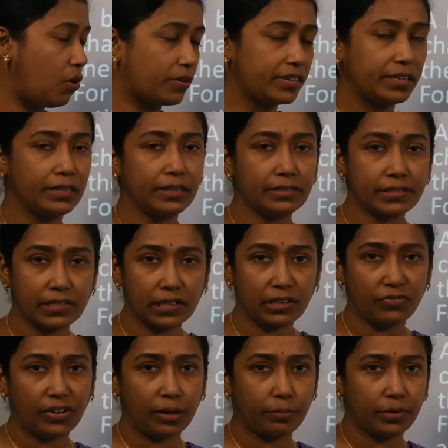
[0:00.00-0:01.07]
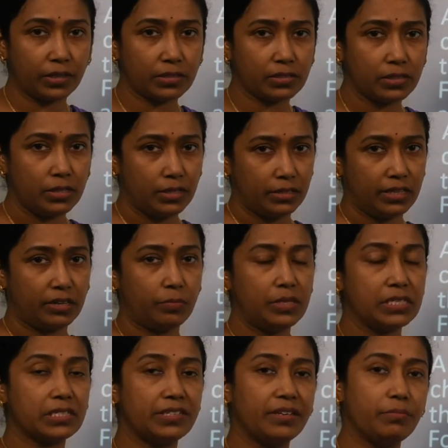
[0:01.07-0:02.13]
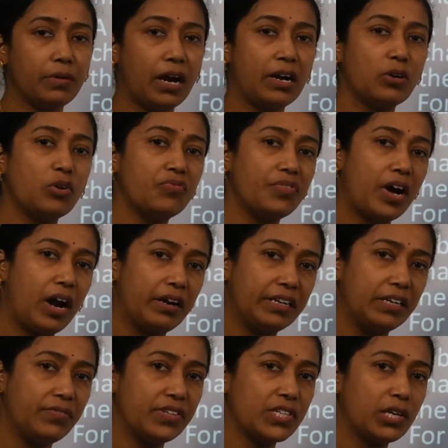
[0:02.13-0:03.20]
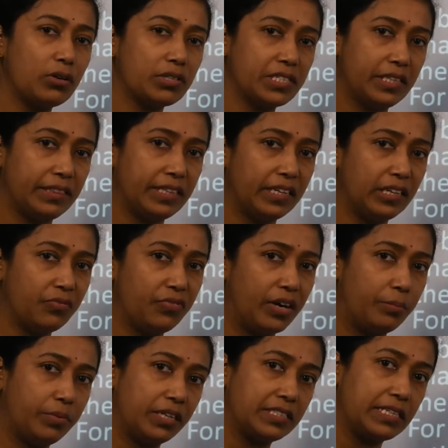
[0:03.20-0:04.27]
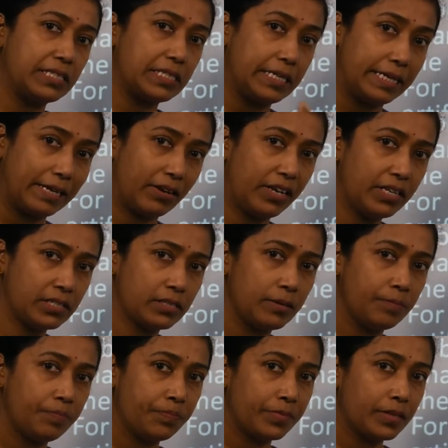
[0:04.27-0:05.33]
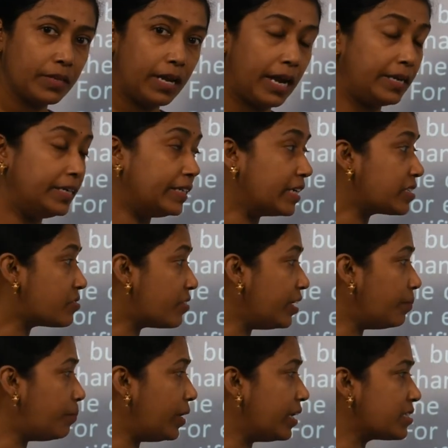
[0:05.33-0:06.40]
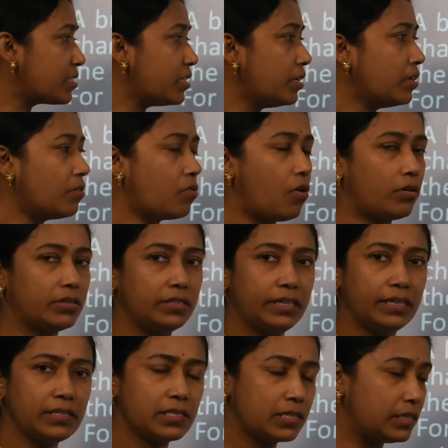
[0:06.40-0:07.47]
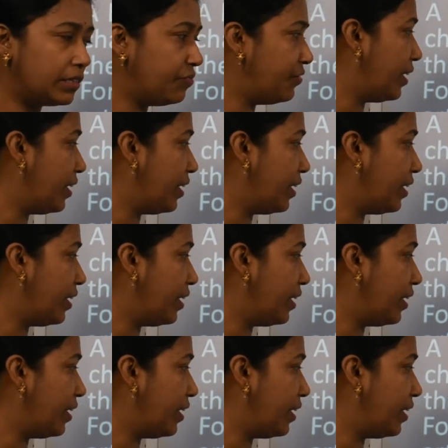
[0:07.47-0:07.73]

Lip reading: cotton and silk fabrics. That means the demand of artificial or synthetic fabrics has increased and it has replaced the cotton and silk